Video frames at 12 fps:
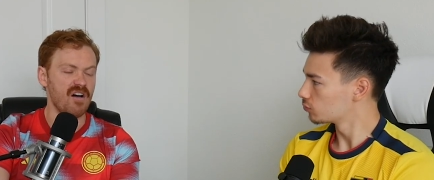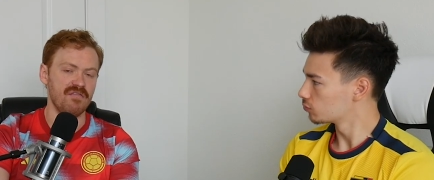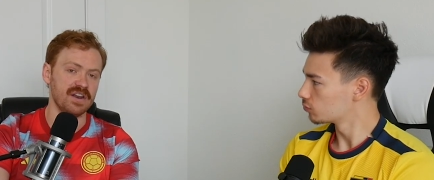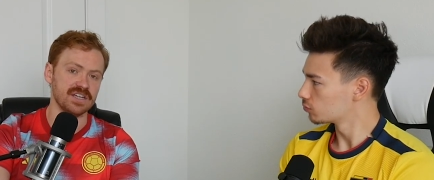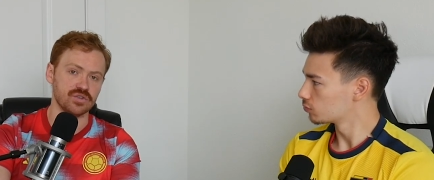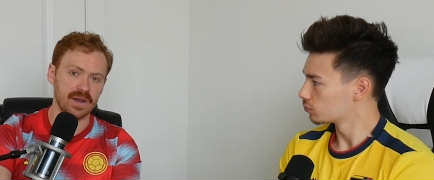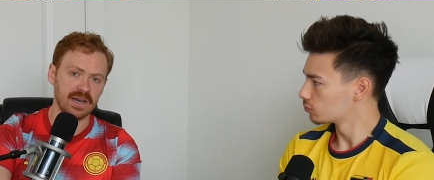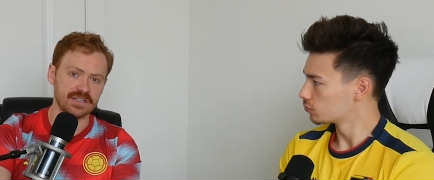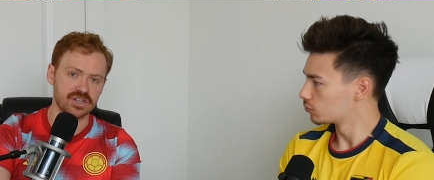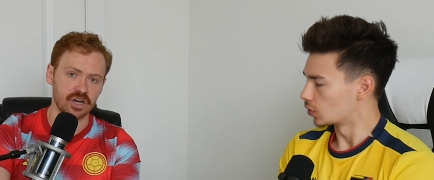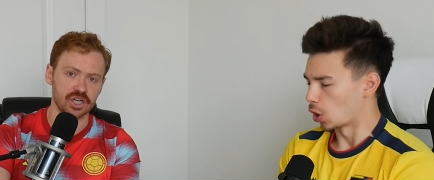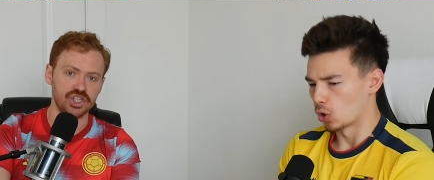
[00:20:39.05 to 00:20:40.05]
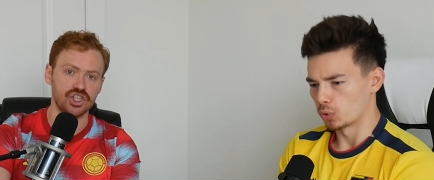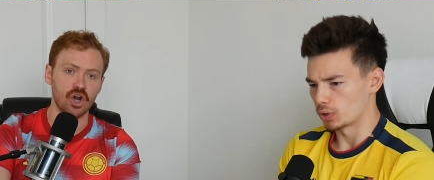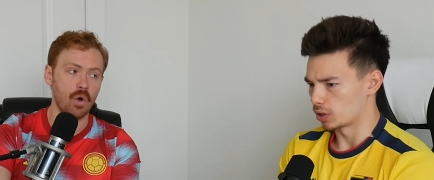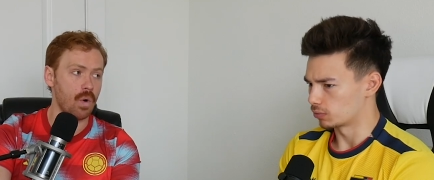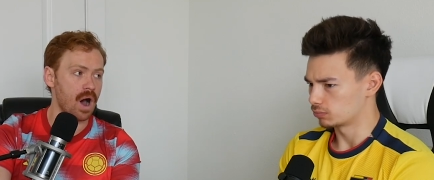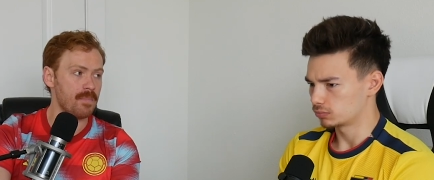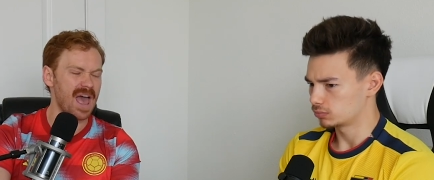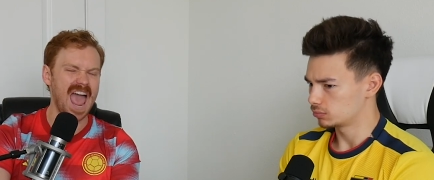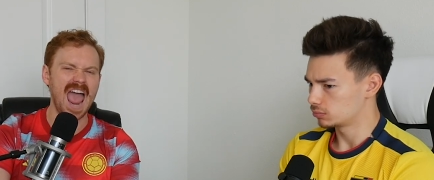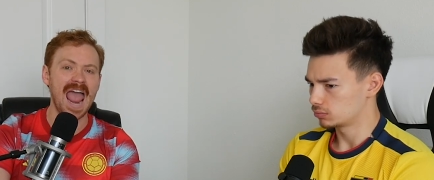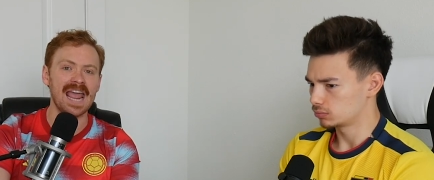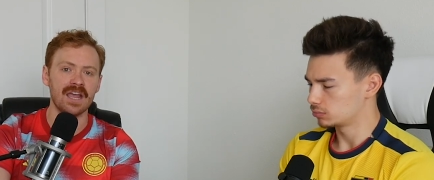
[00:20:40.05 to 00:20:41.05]
Speaker 1: A Venezuela is going to oh, show no. up
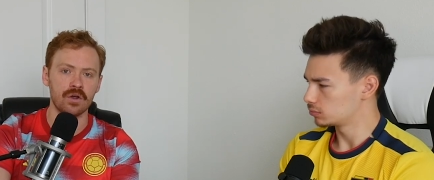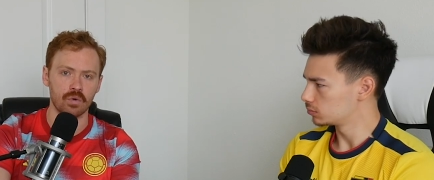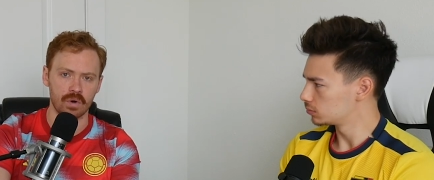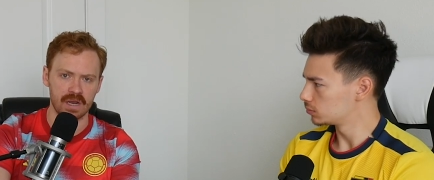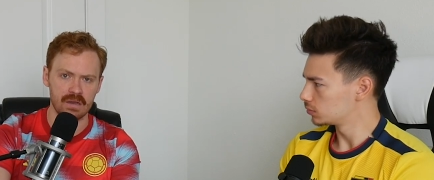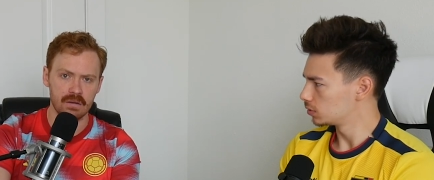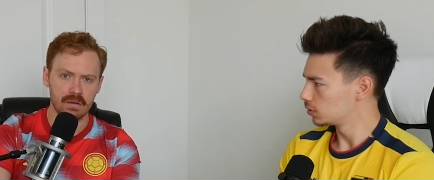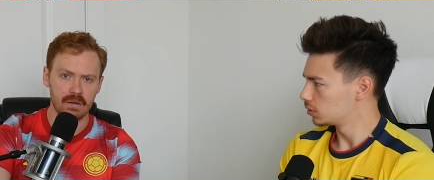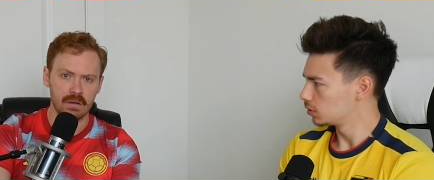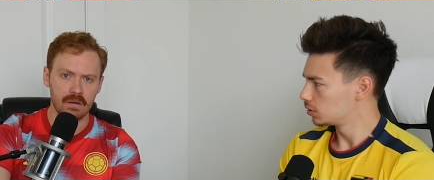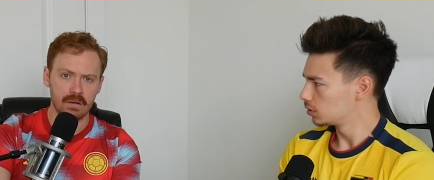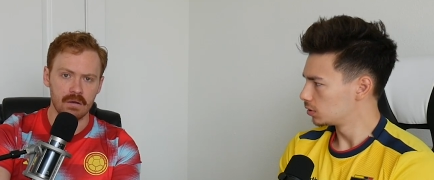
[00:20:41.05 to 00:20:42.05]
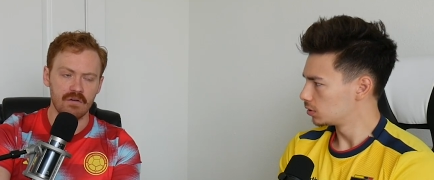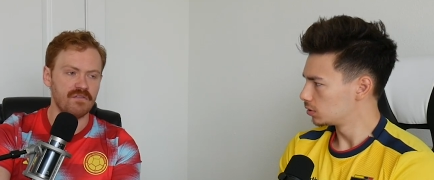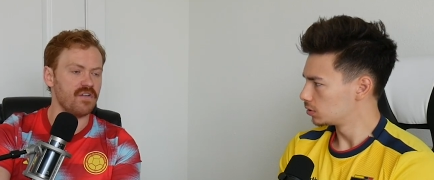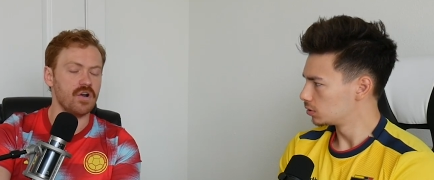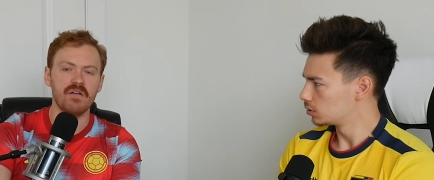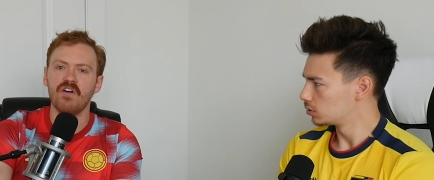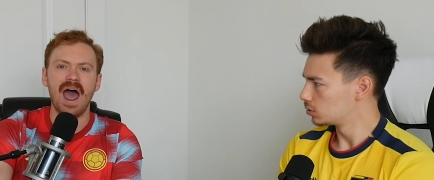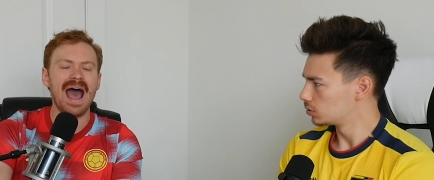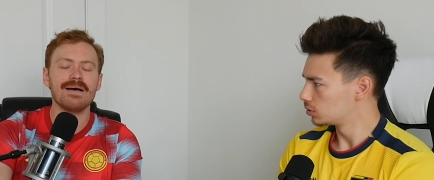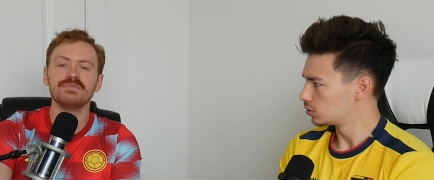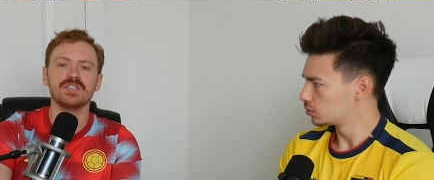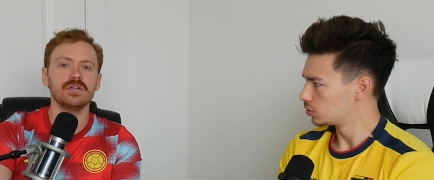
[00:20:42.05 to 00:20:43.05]
angry for for
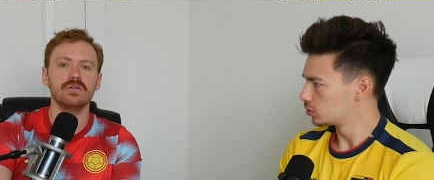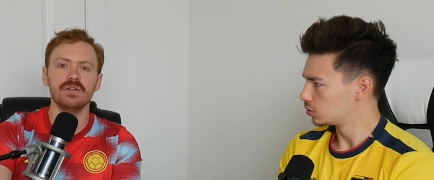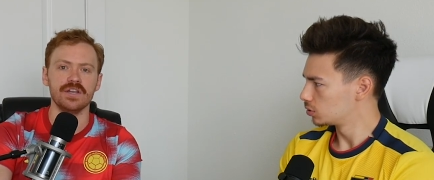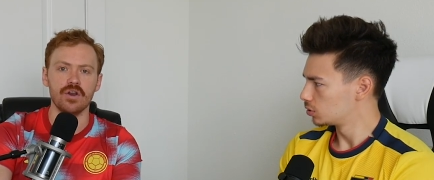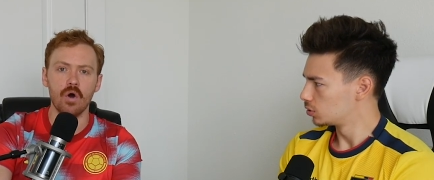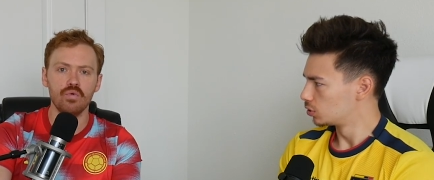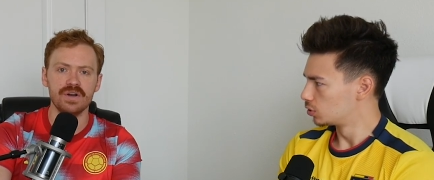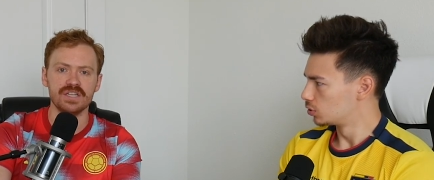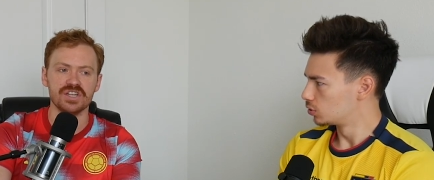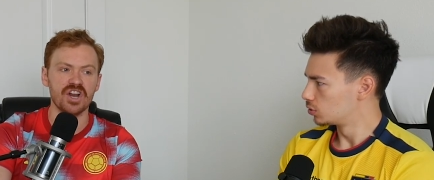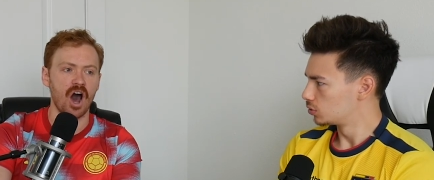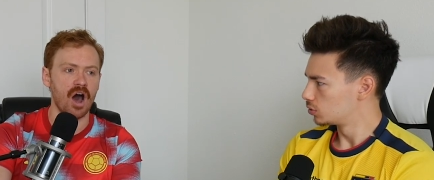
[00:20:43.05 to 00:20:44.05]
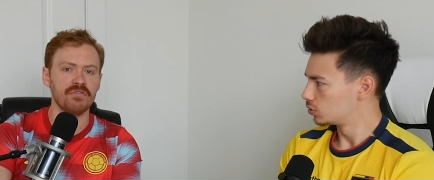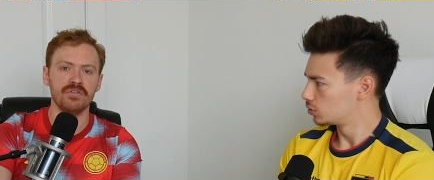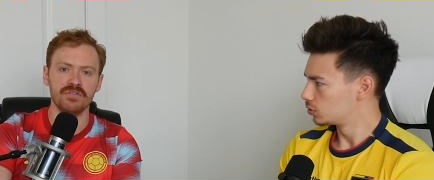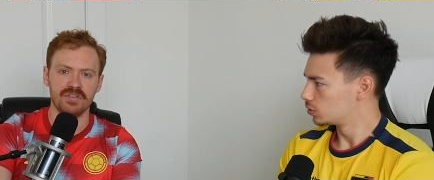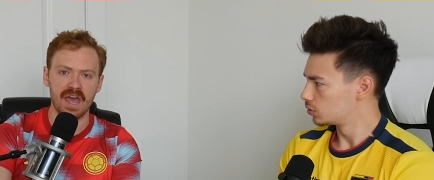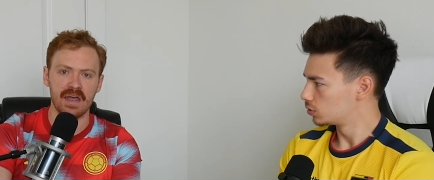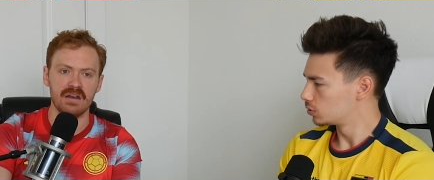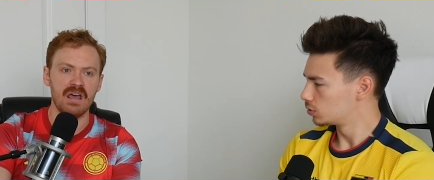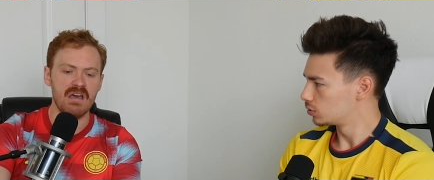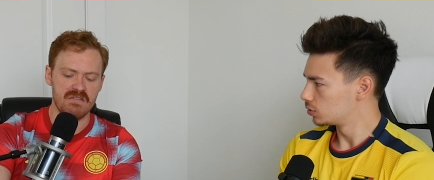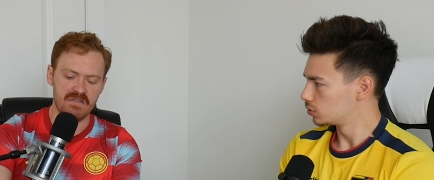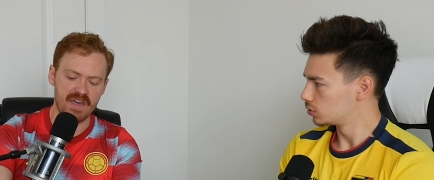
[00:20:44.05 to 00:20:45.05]
absolutely no reason other
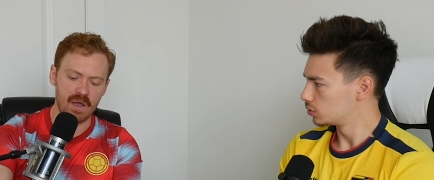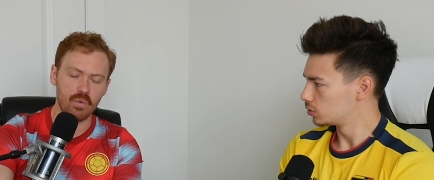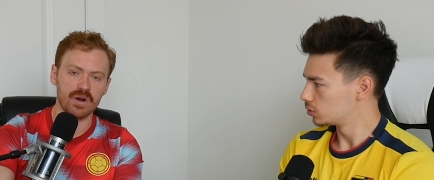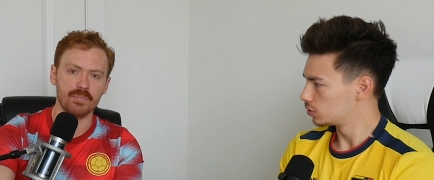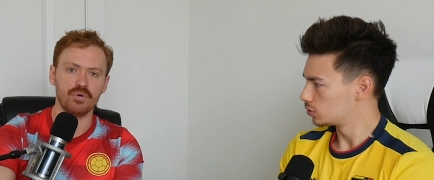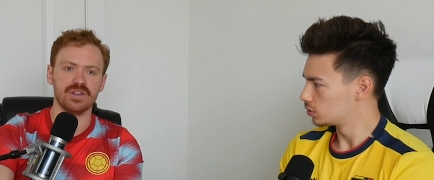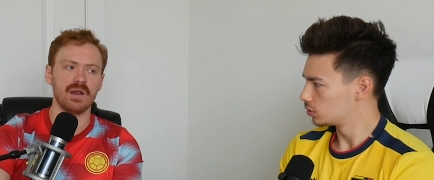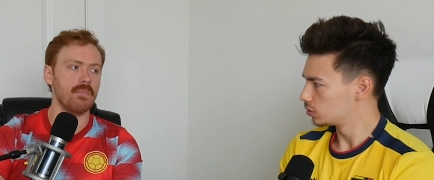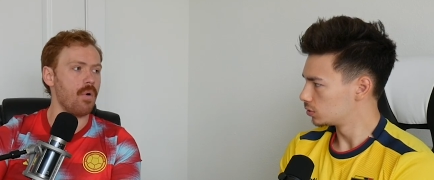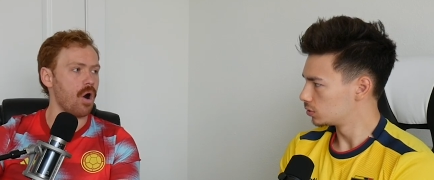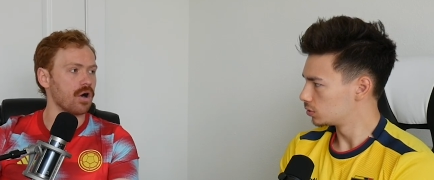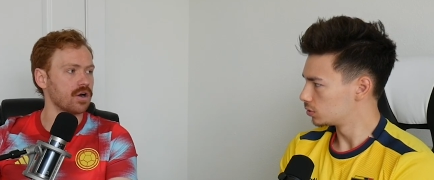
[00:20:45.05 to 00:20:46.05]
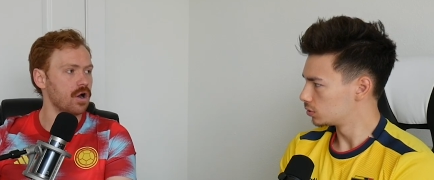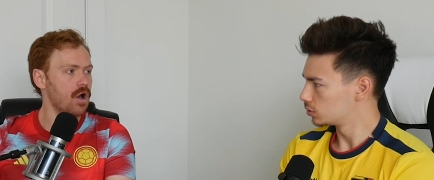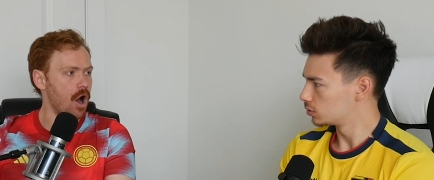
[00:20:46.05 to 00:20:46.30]
than they want to put their mark